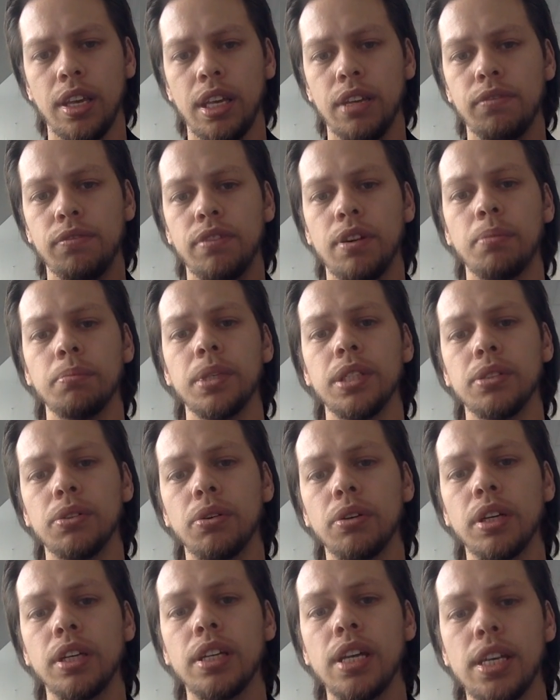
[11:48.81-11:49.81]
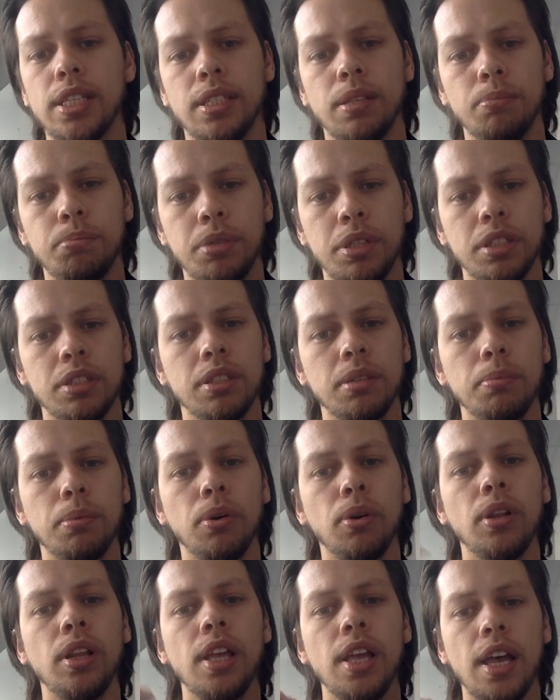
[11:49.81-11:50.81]
and from this organizing
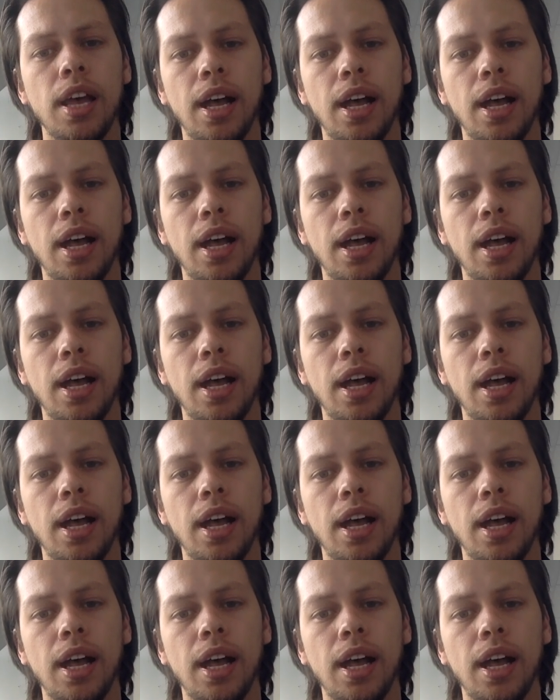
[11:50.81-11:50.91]
principle,